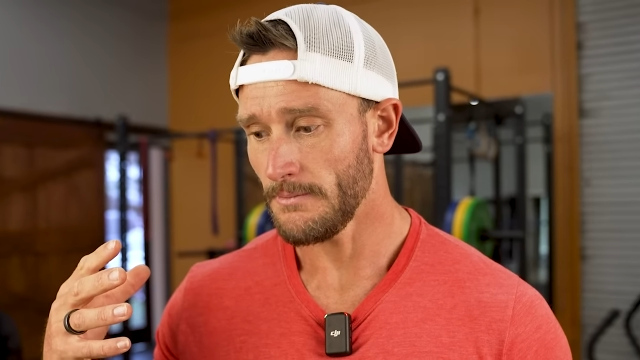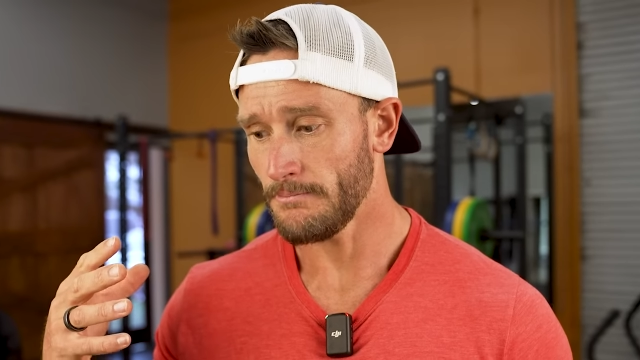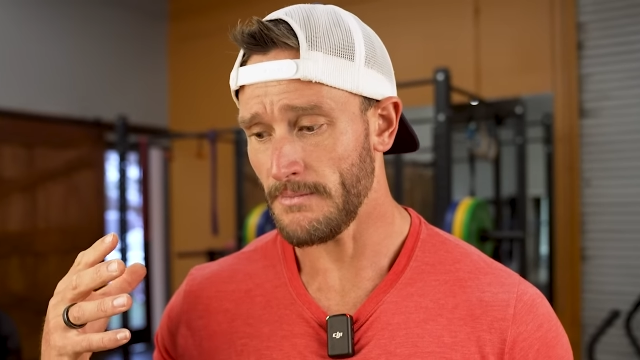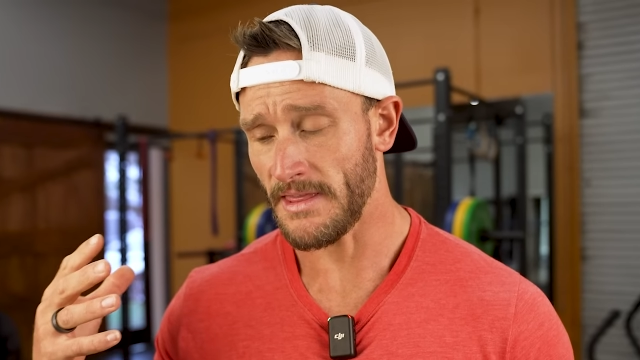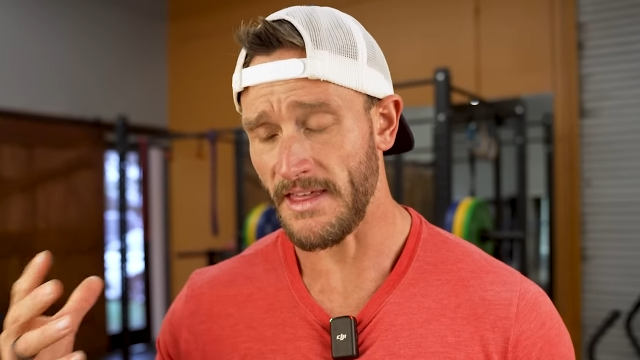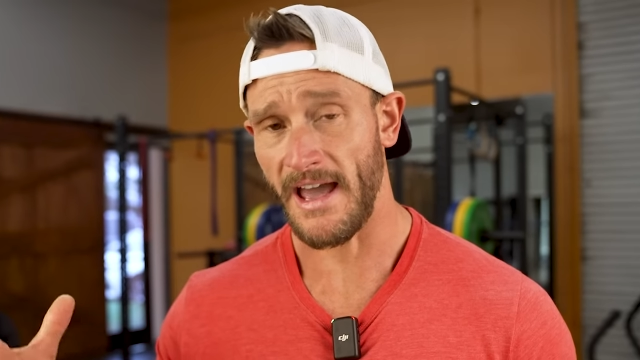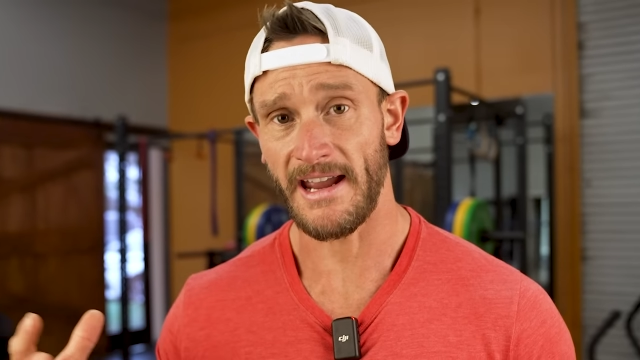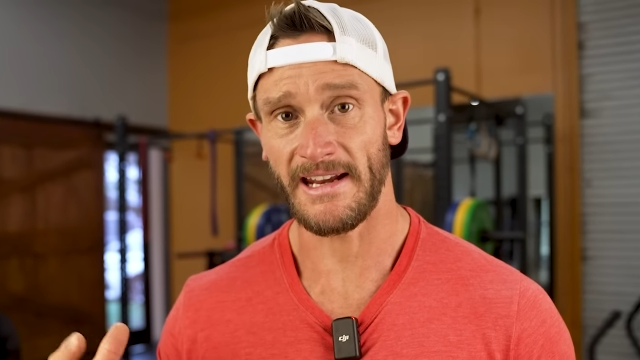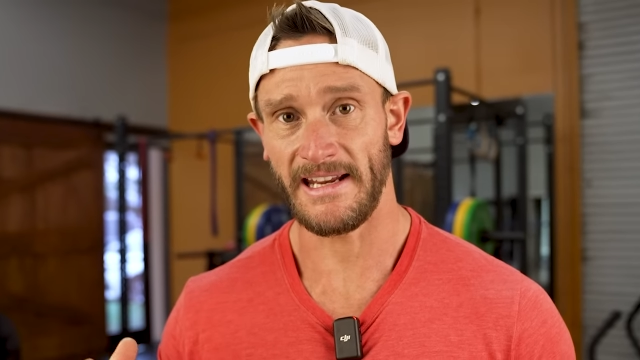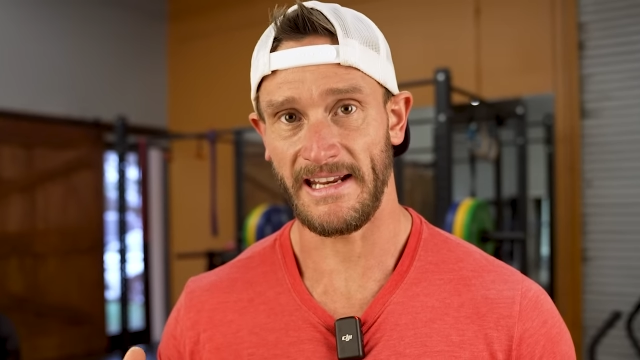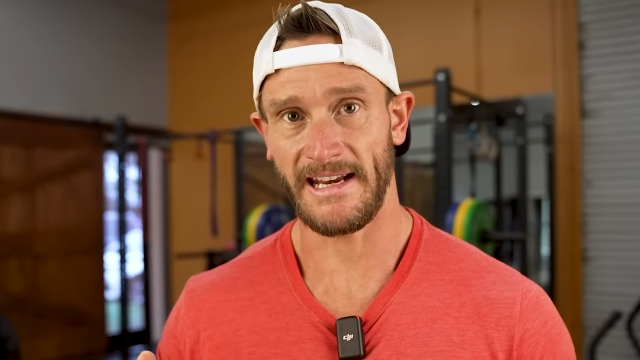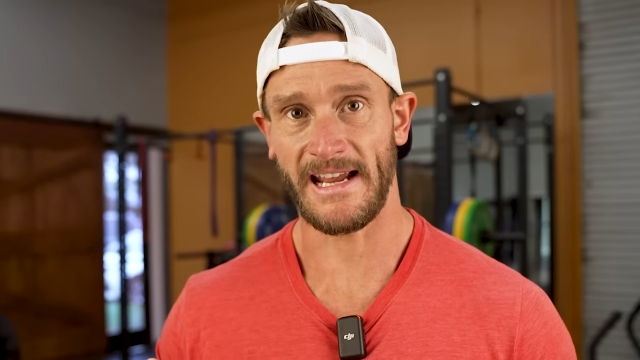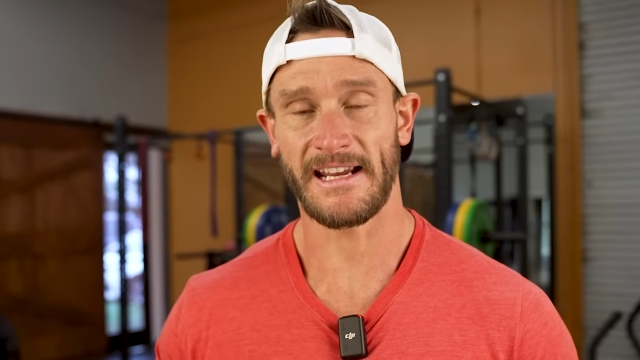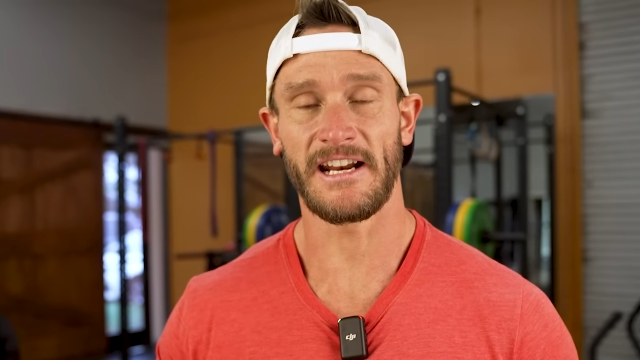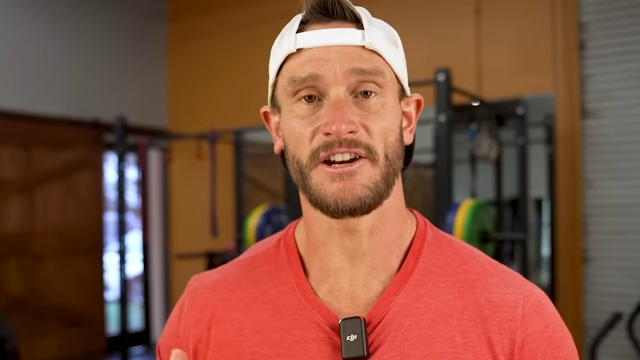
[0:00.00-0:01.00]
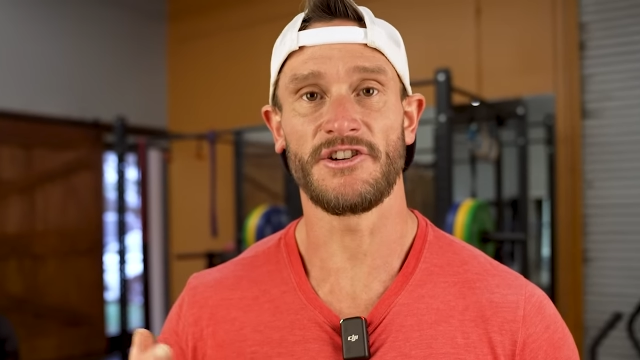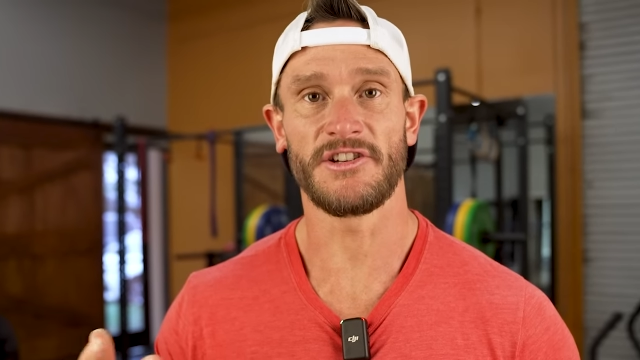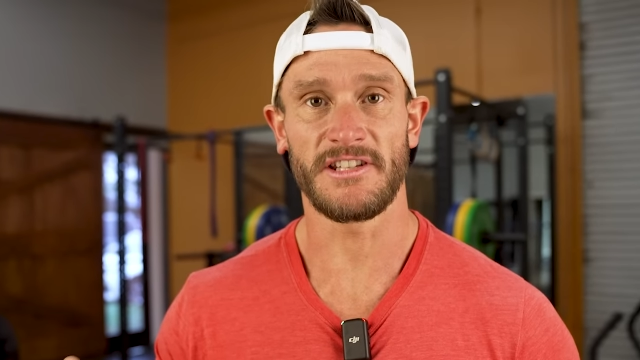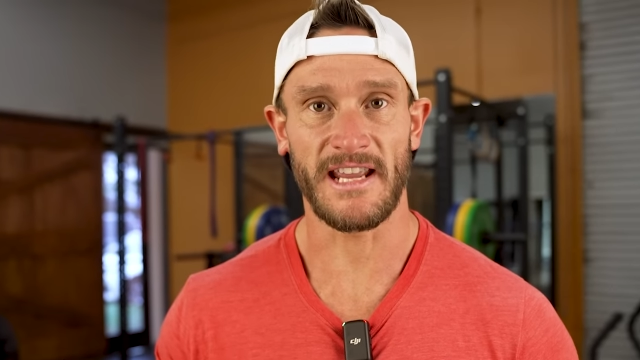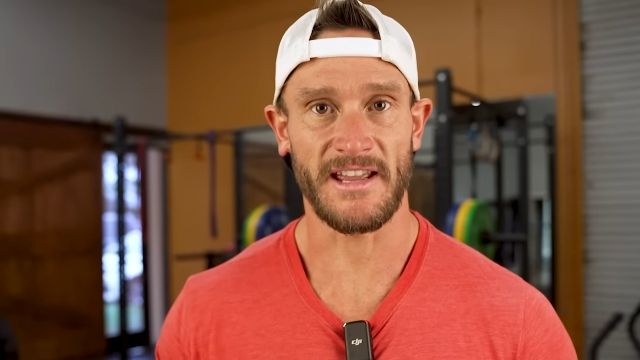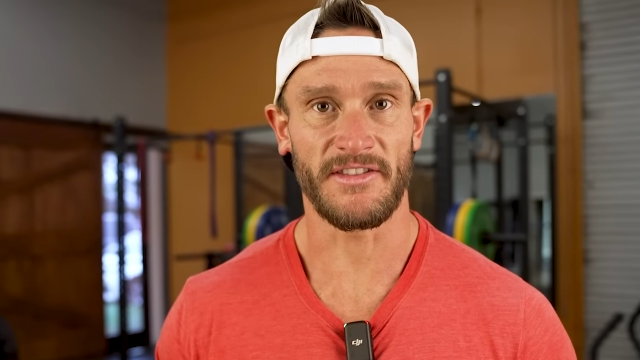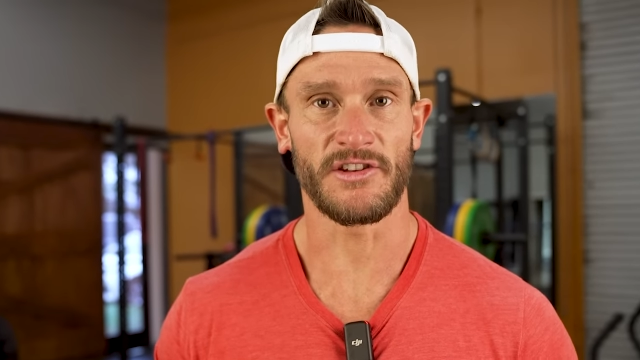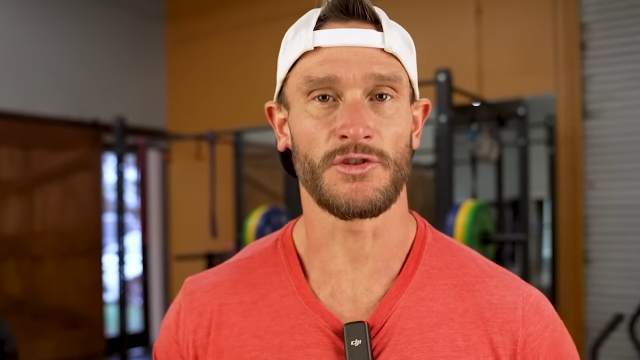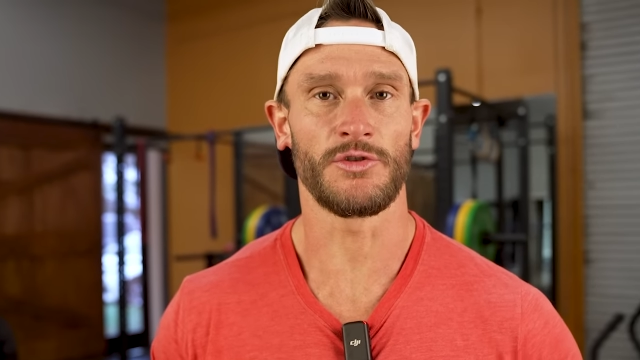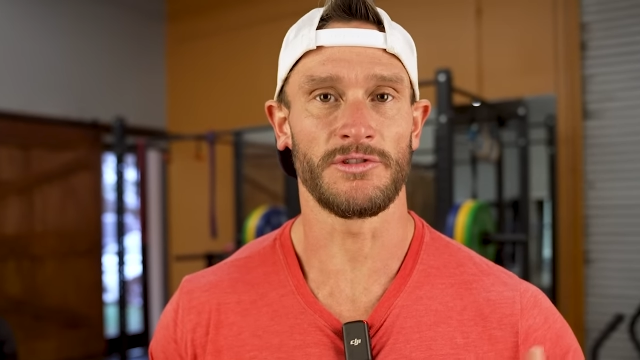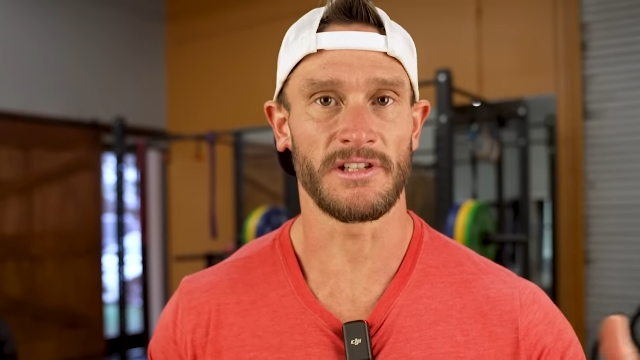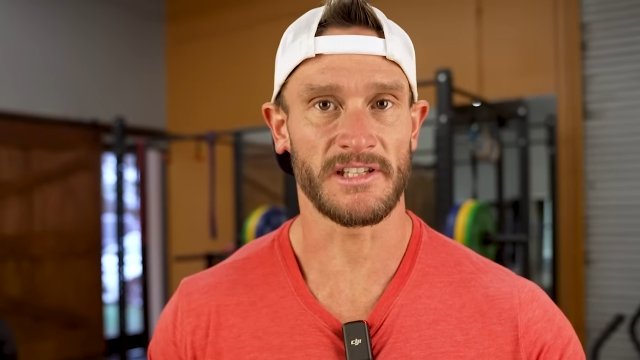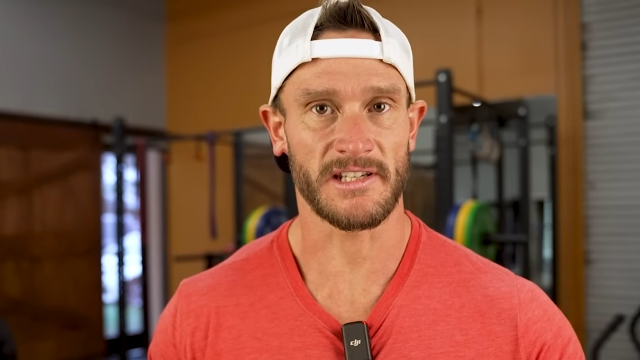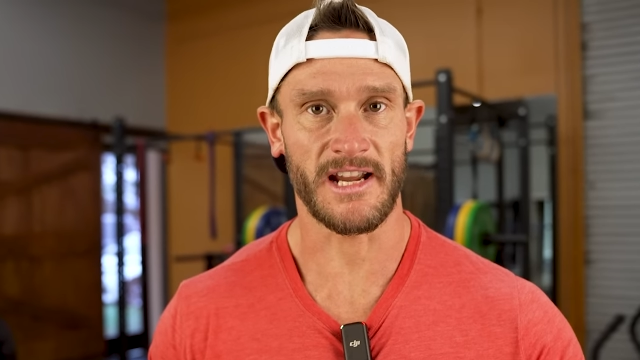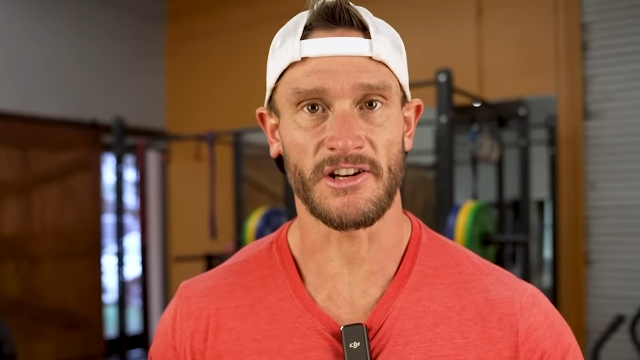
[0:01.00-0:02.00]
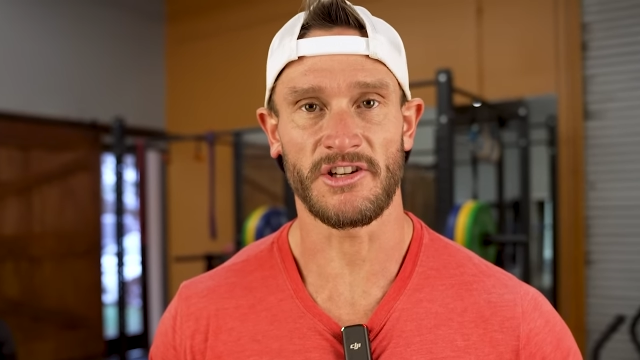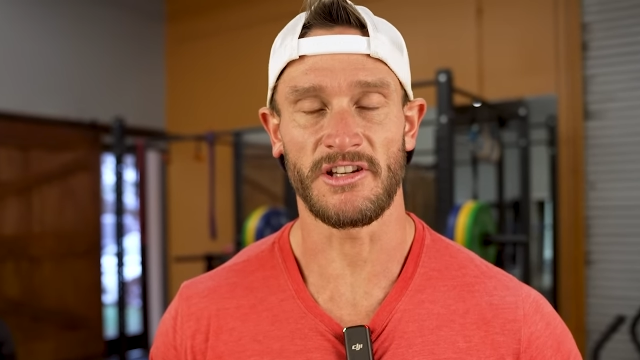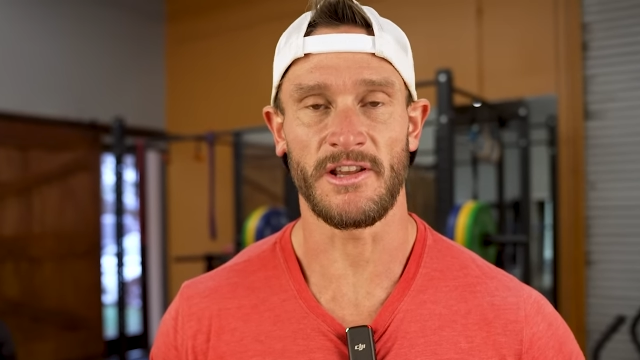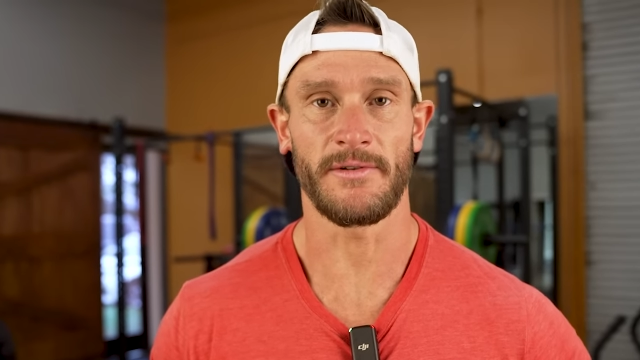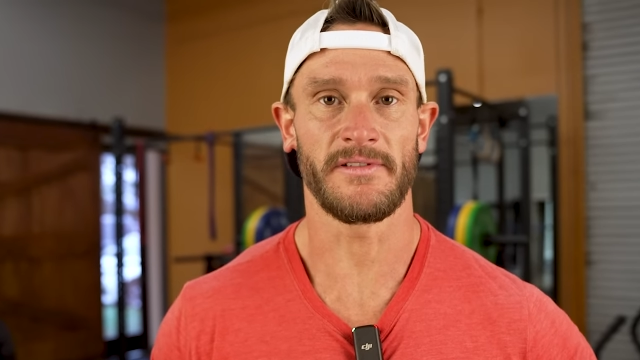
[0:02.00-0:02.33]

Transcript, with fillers: methionine. I can understand this whole discussion that